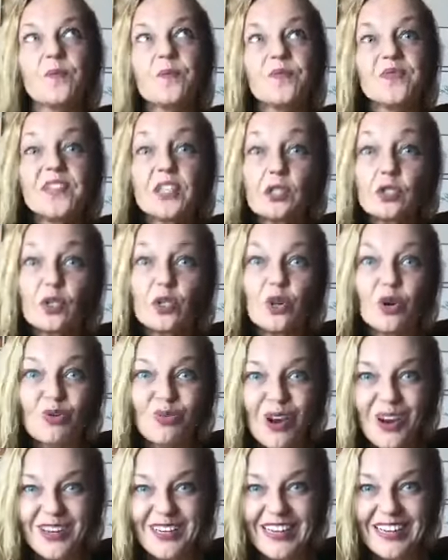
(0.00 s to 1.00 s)
There's no
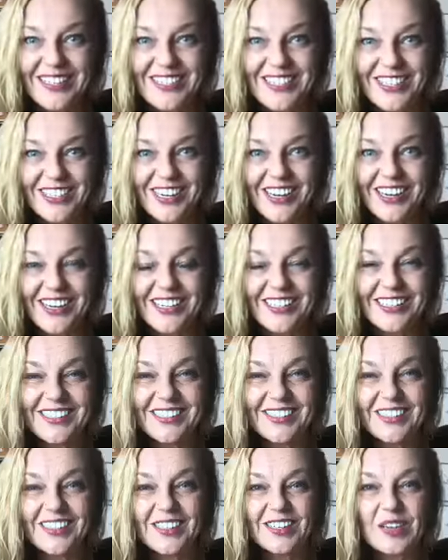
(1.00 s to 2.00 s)
wrong answer.
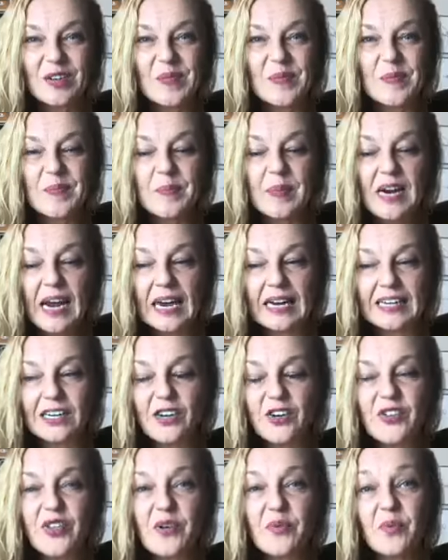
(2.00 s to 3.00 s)
But I
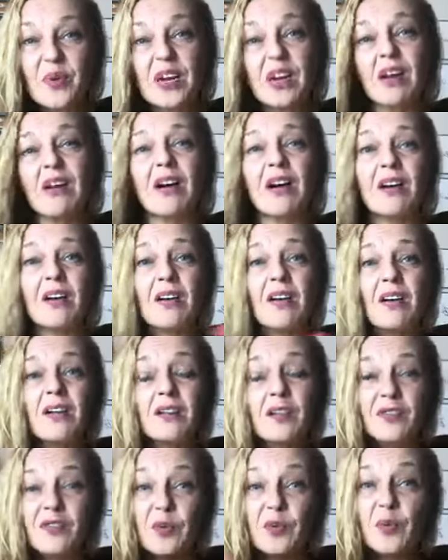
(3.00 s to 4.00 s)
know that when all
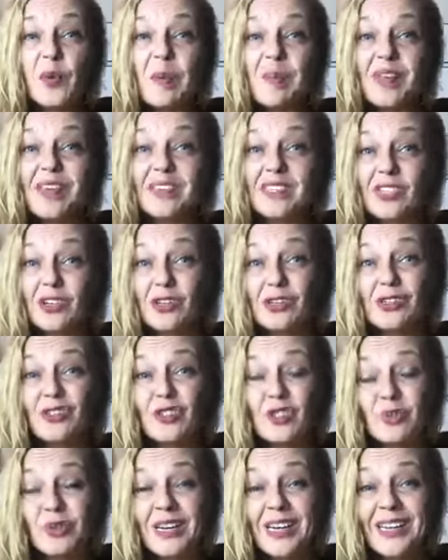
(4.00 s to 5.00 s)
of you women started
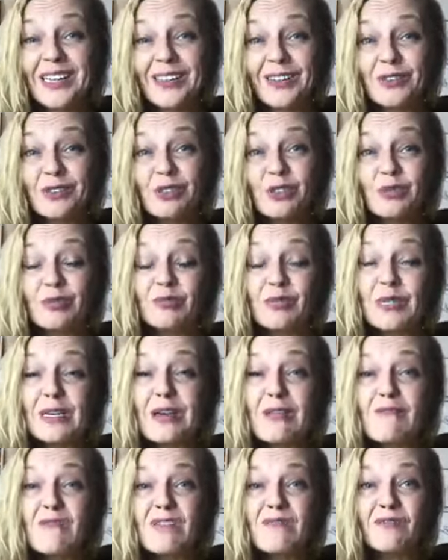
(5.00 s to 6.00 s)
joining the group to
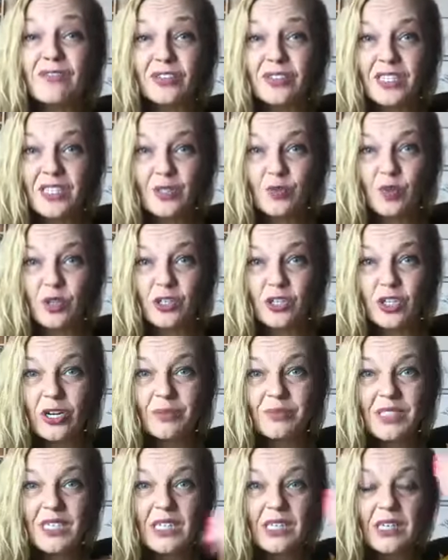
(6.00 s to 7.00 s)
come in for this workshop
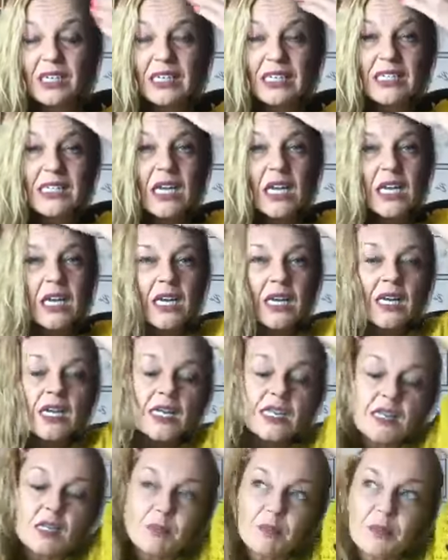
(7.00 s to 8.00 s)
series,
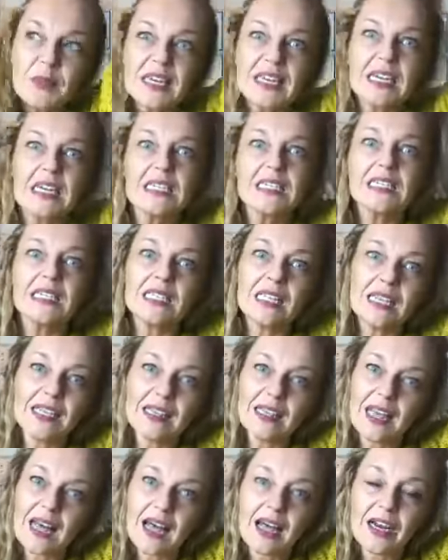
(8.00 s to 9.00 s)
the biggest thing
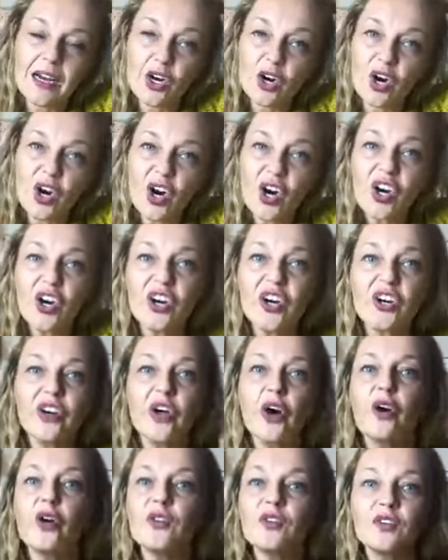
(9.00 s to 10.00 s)
that I heard
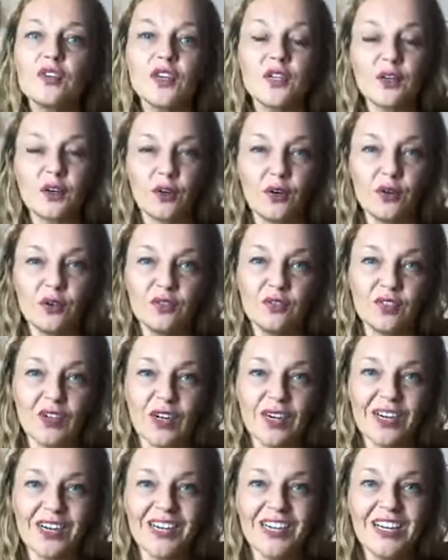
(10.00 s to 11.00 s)
over and
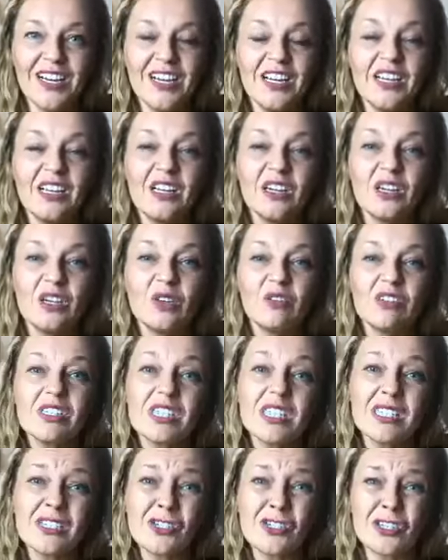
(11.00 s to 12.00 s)
over was
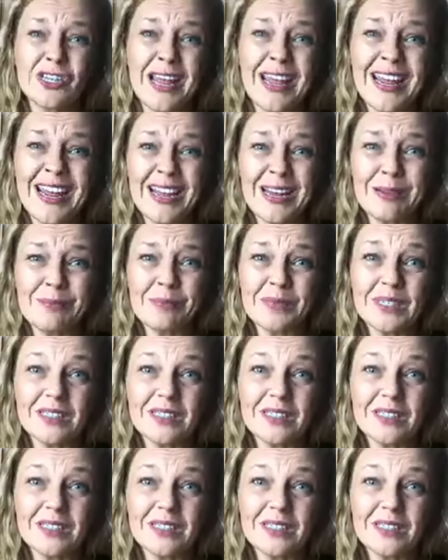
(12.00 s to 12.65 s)
that shame